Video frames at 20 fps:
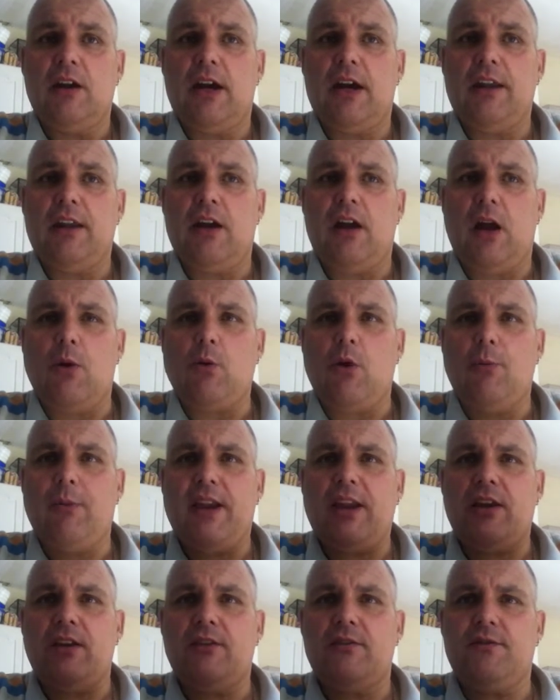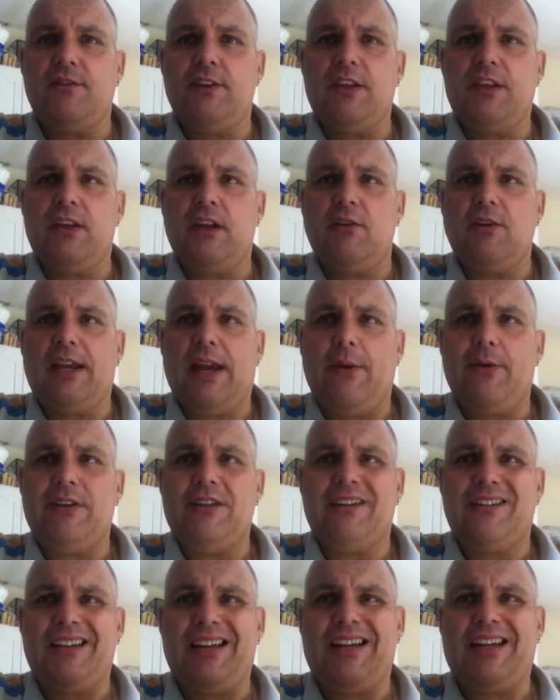and I won't make a video now
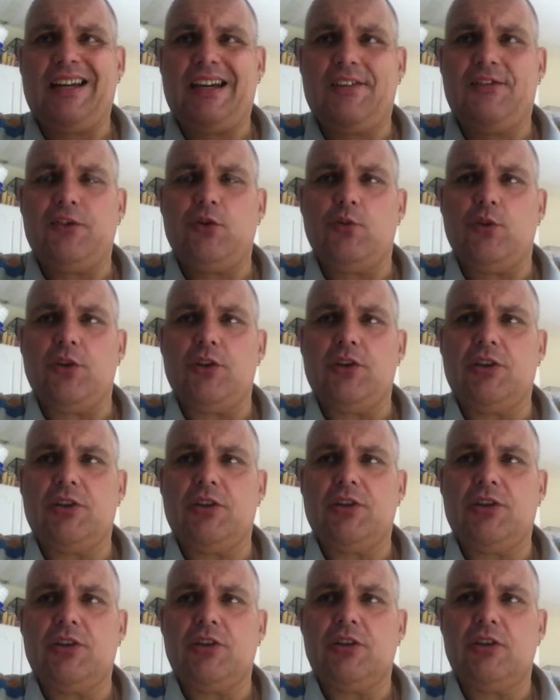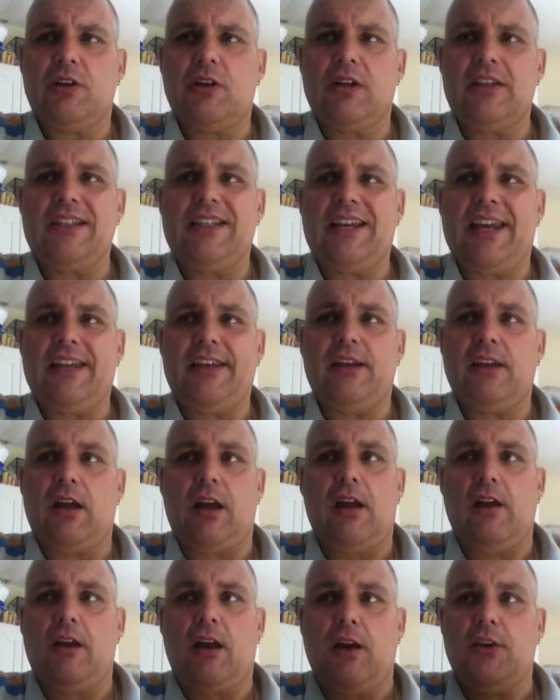until afterwards, because again,
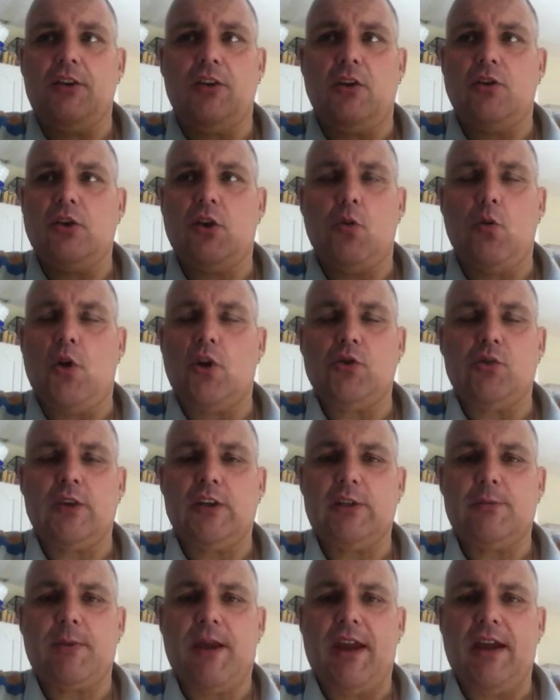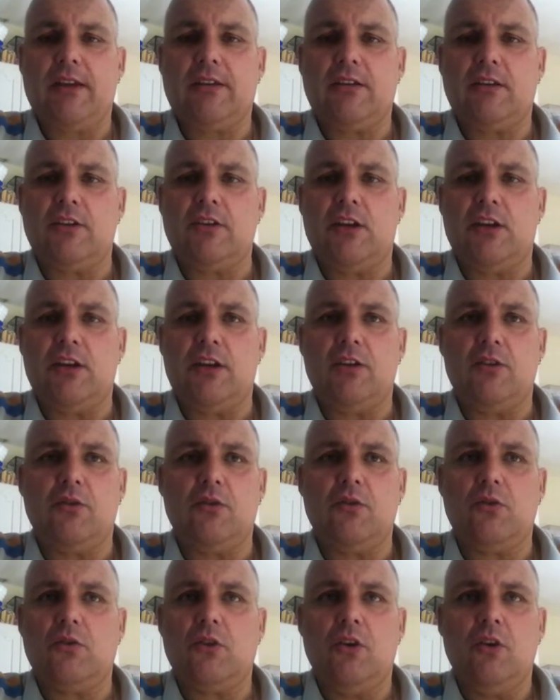I don't know what to expect. I don't
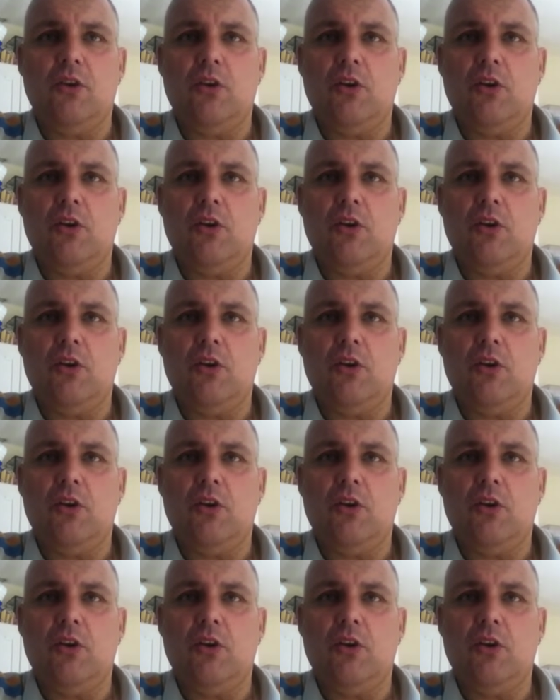know,